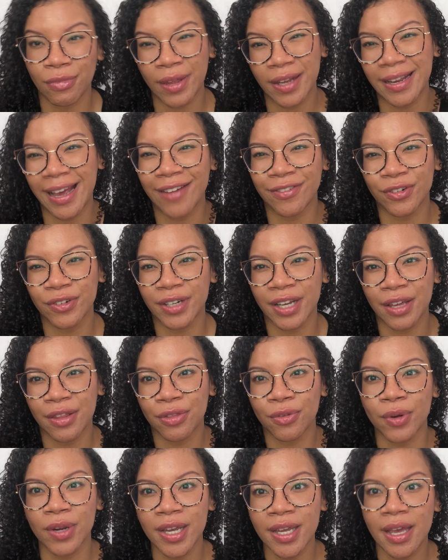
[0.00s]
after day
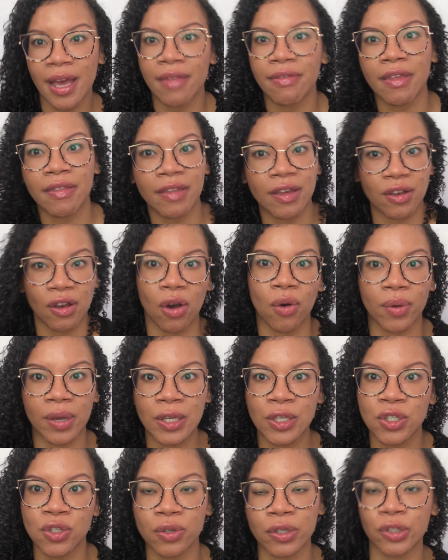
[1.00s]
three and then they go
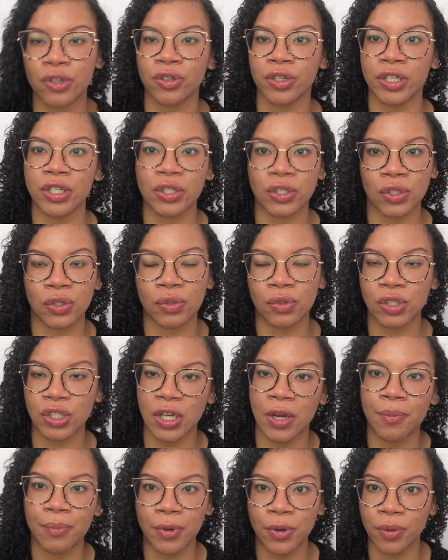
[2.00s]
into a traditional
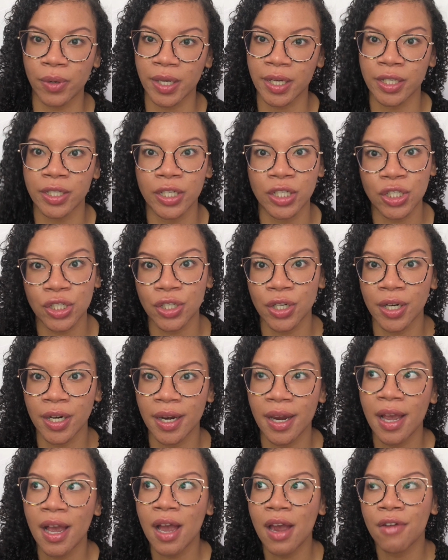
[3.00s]
shampoo and conditioner.
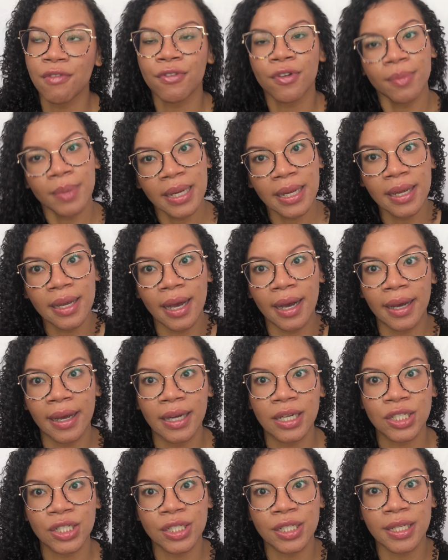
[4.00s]
For me, I
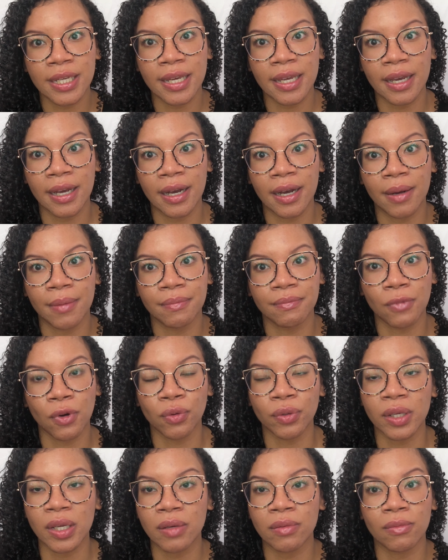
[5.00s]
actually um,
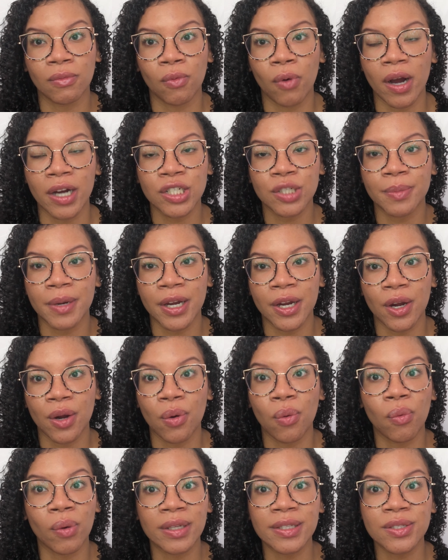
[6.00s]
only wash my hair
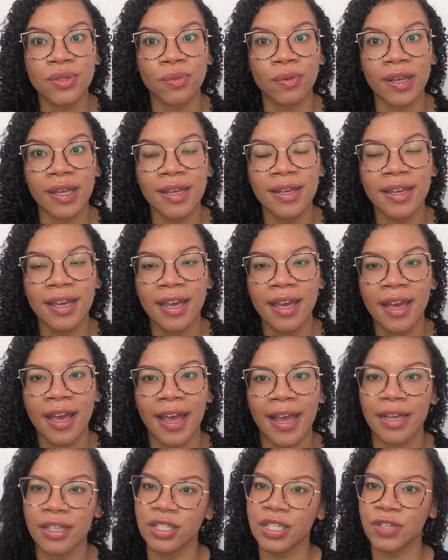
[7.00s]
once a week
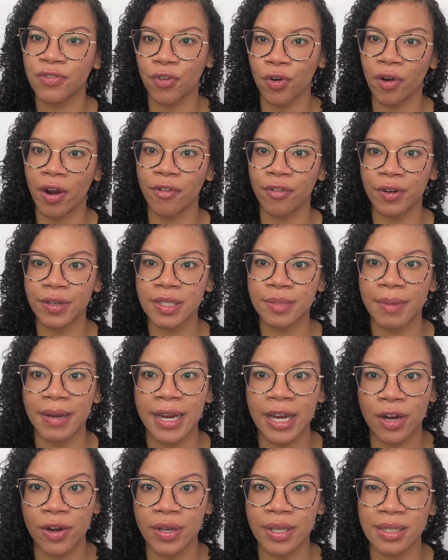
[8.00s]
and just for reference, my
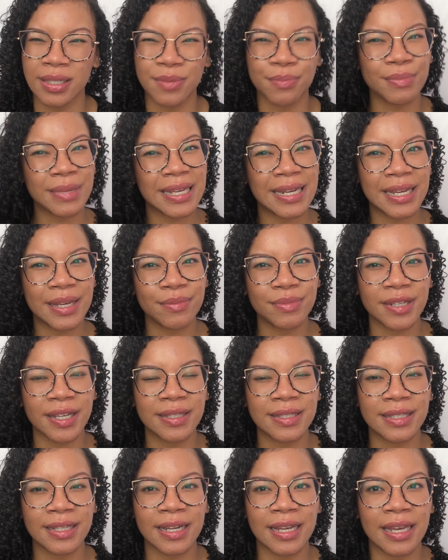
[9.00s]
hair is medium
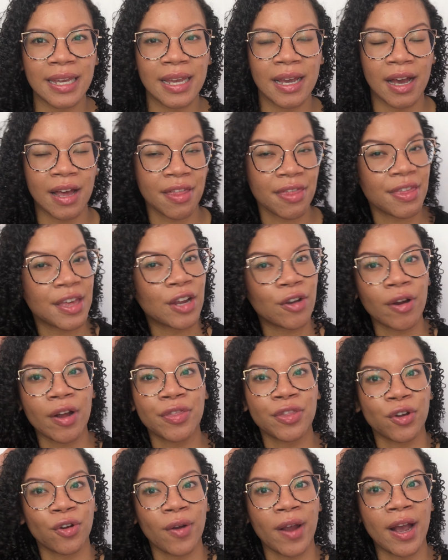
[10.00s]
density, thicker at
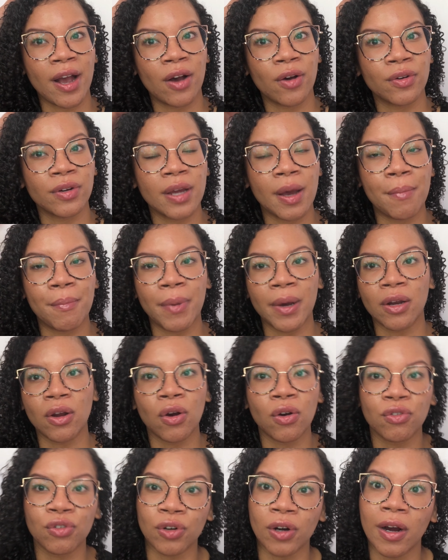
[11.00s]
the crown, but
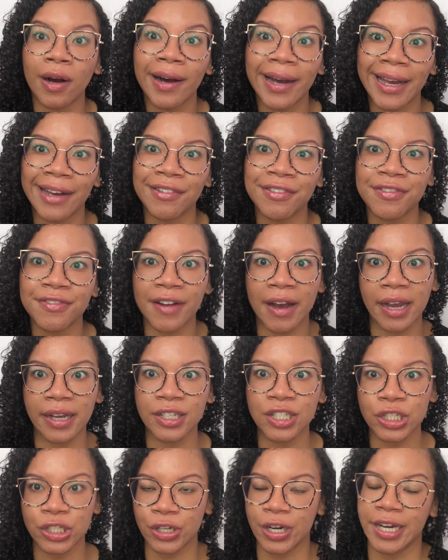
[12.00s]
overall I have fine
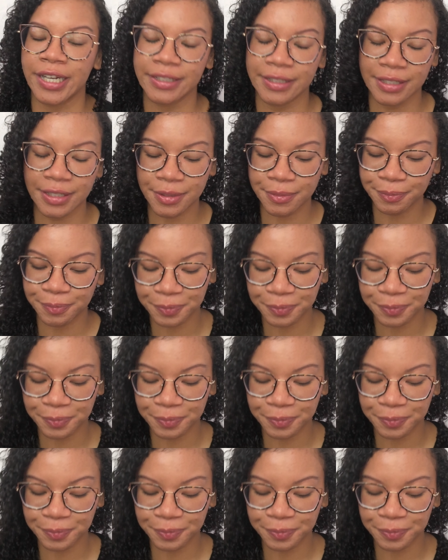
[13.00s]
strands.